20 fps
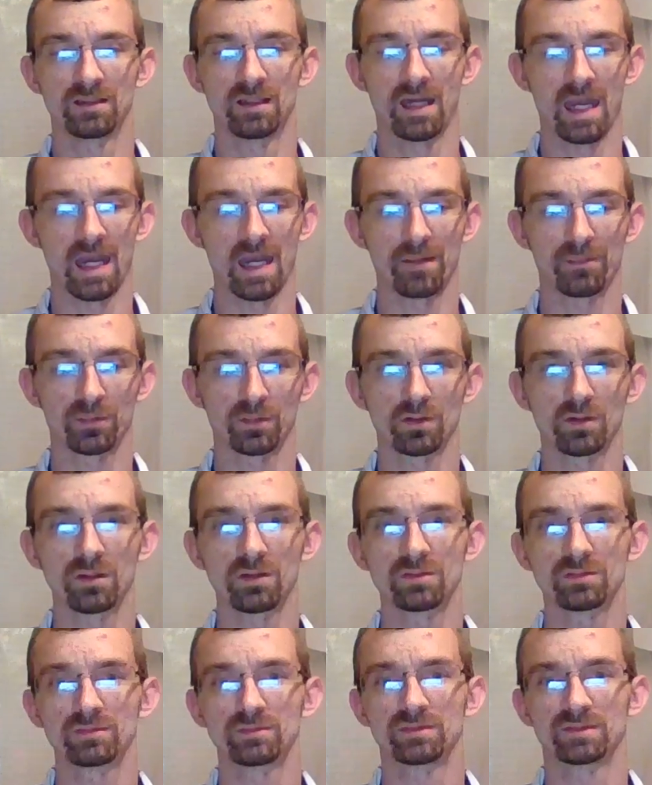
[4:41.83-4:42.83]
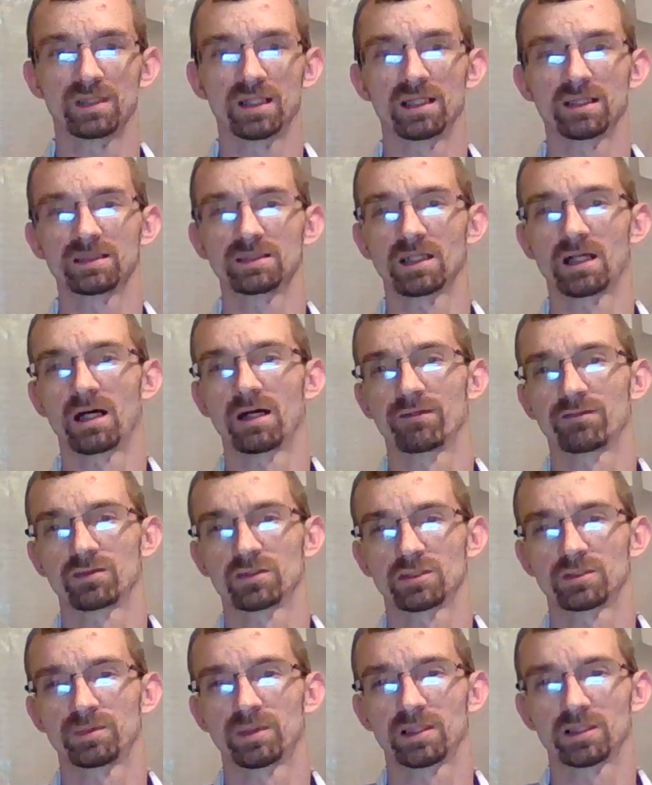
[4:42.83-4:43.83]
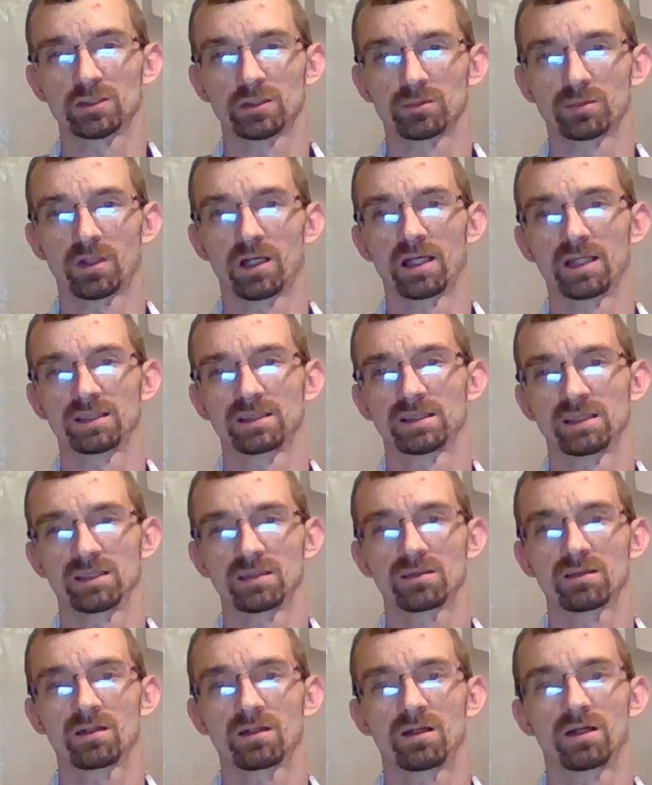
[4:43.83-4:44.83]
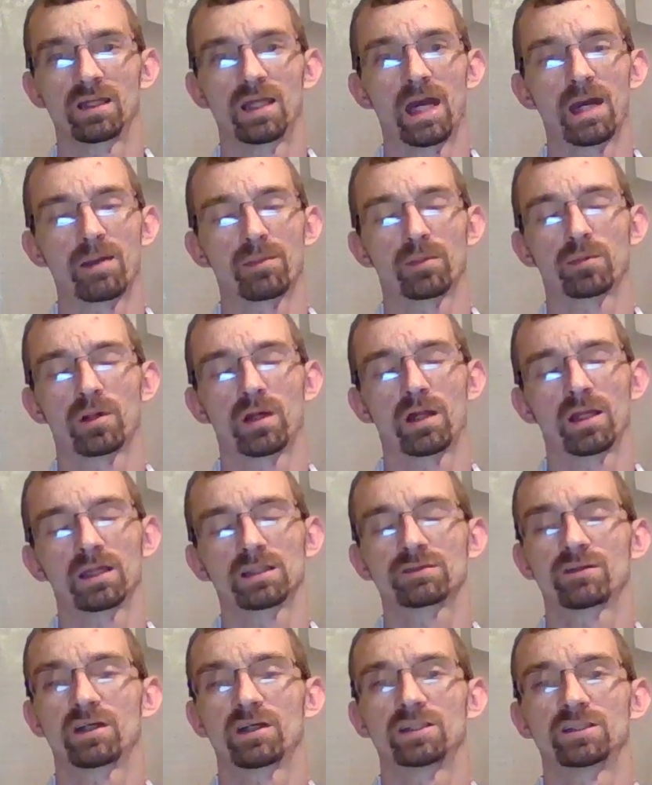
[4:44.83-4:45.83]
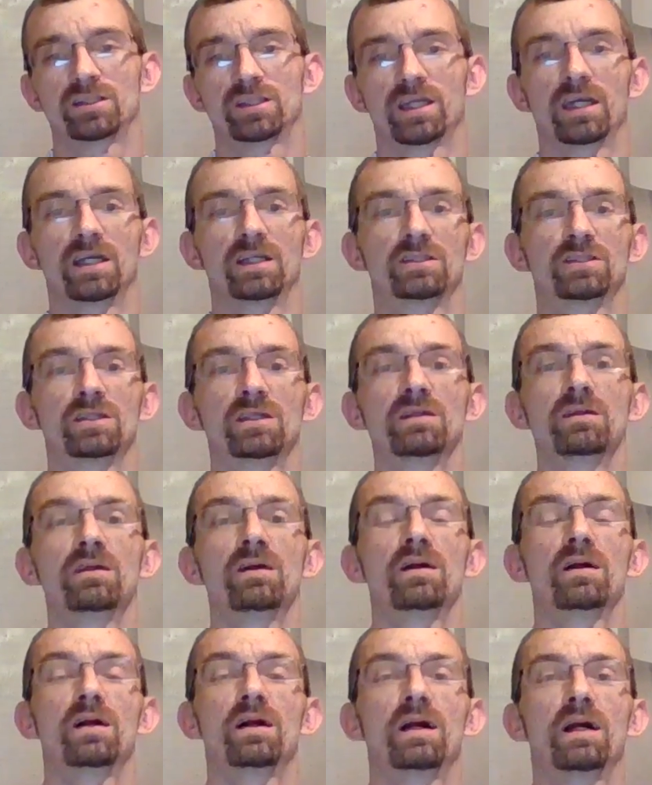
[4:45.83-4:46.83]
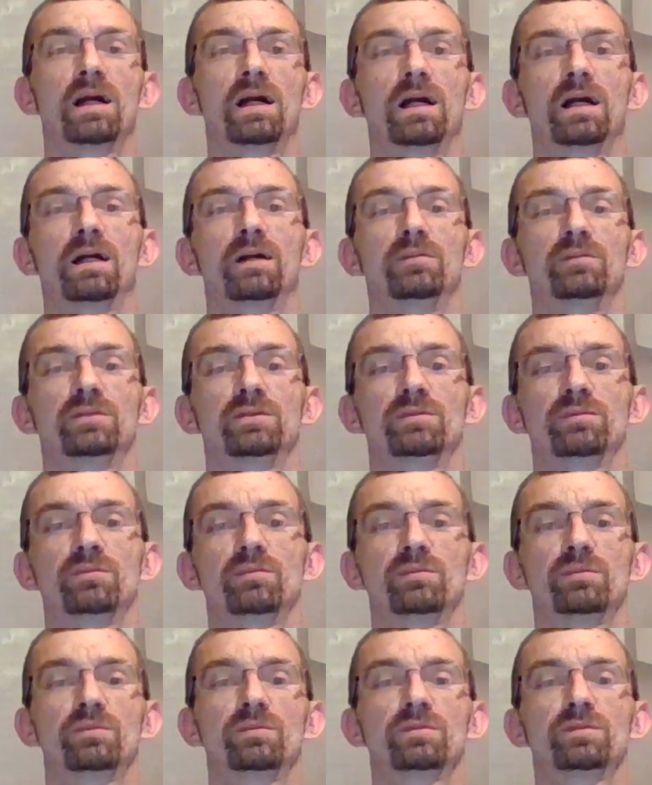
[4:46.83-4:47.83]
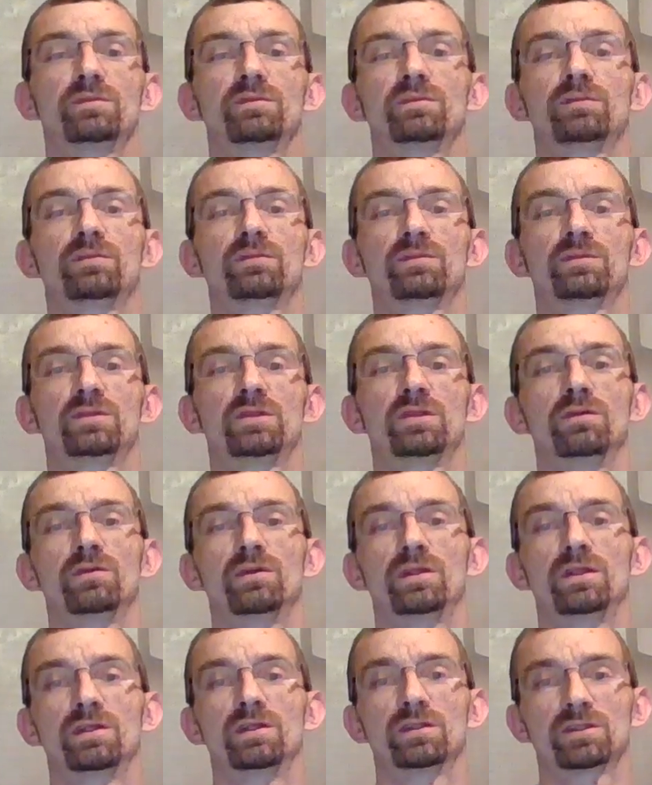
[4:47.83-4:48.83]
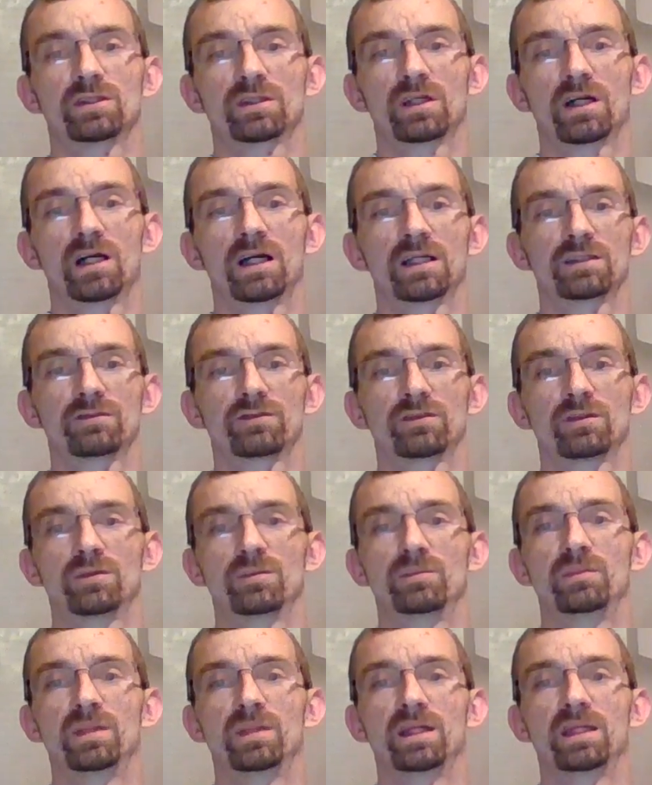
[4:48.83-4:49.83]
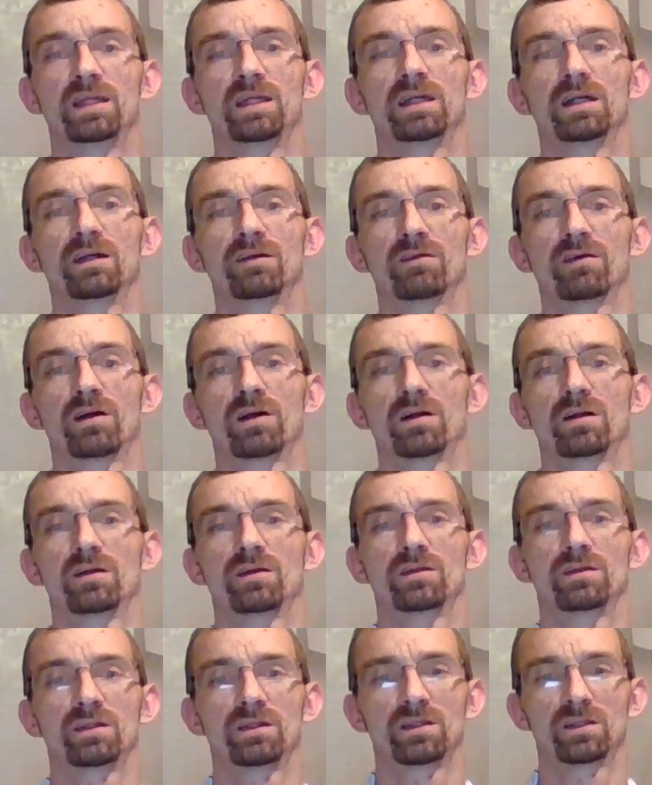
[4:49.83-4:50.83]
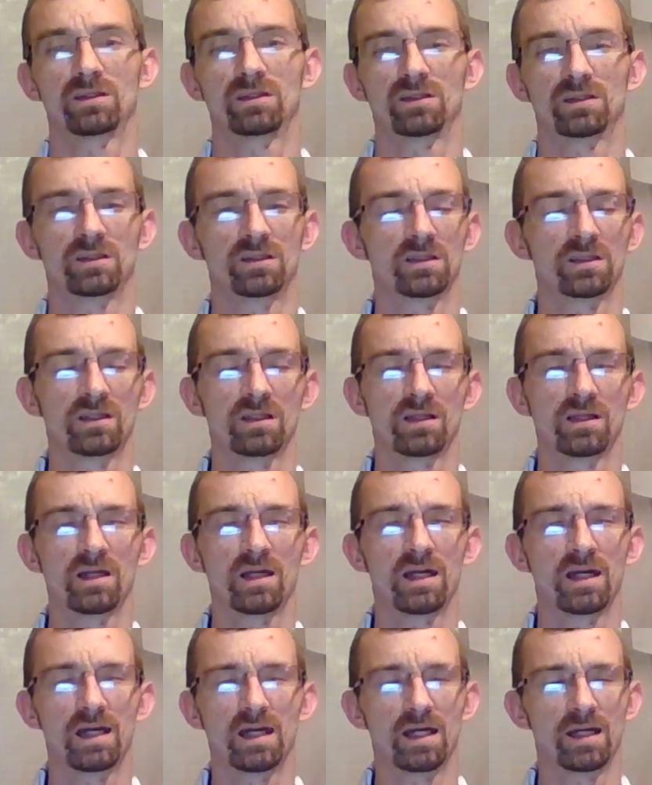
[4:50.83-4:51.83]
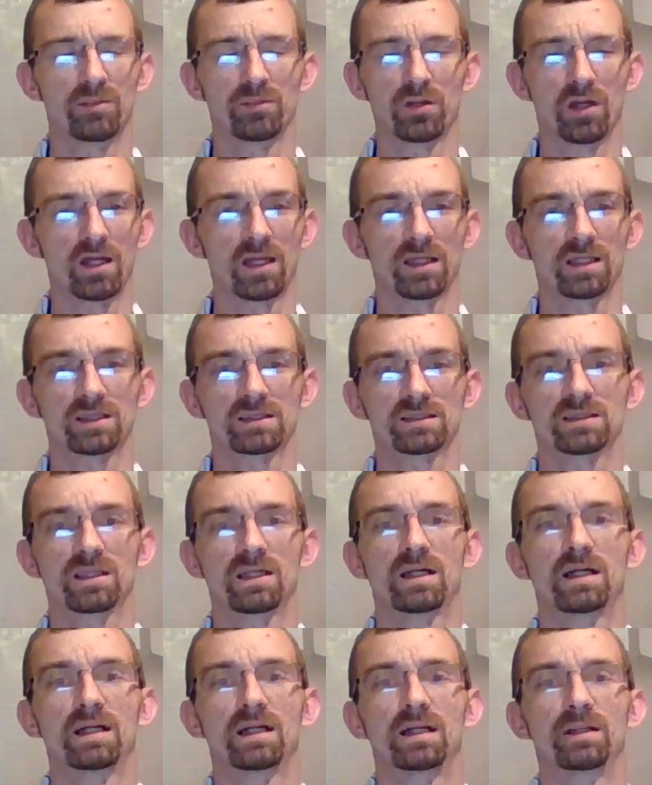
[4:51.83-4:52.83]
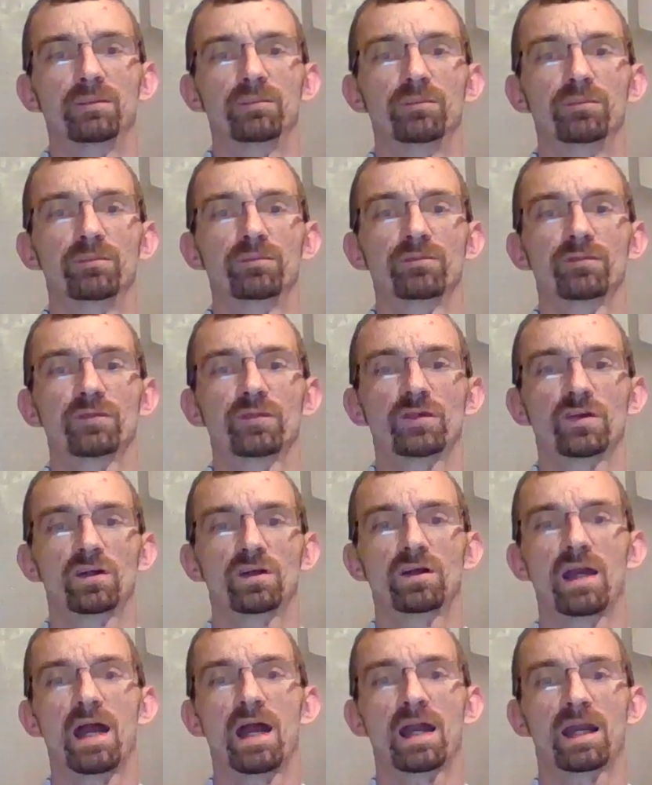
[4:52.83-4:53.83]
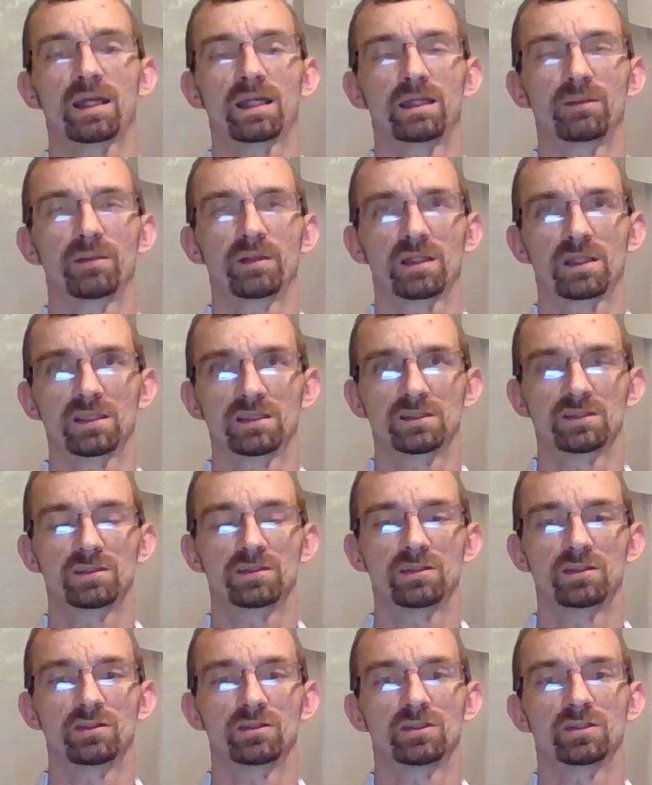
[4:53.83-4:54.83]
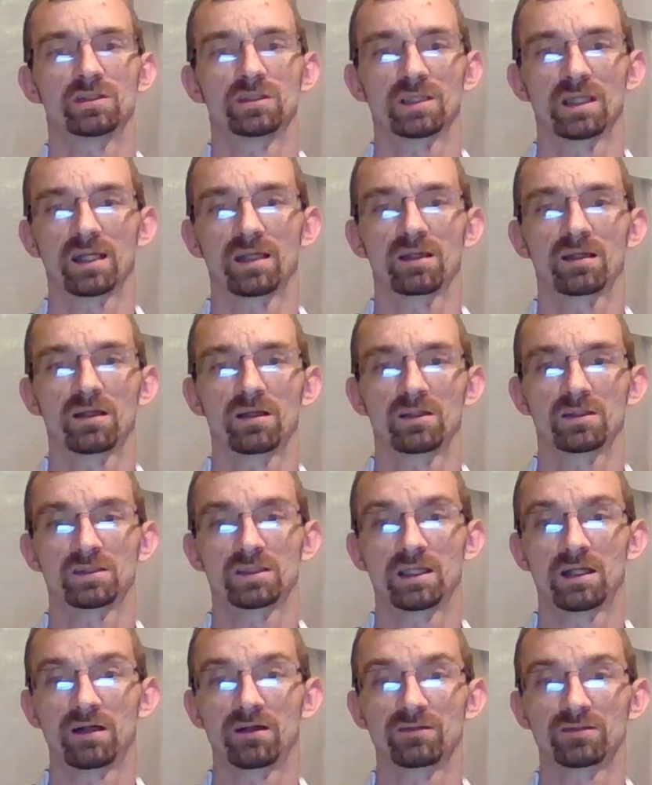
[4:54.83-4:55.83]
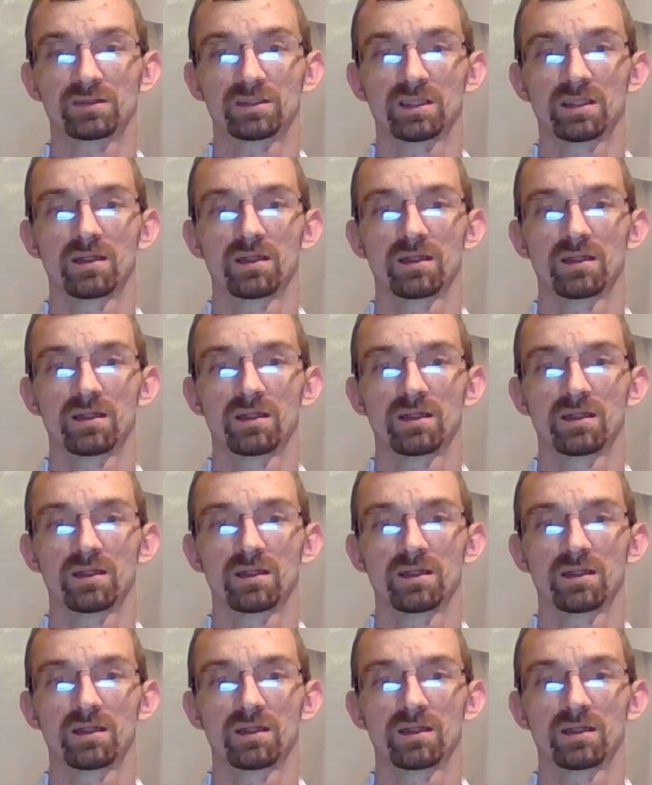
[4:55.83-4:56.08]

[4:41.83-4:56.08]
Apple does offer special pricing on Apple products for education, um, to reduce the cost for many of their products, for academic institutions like ourselves.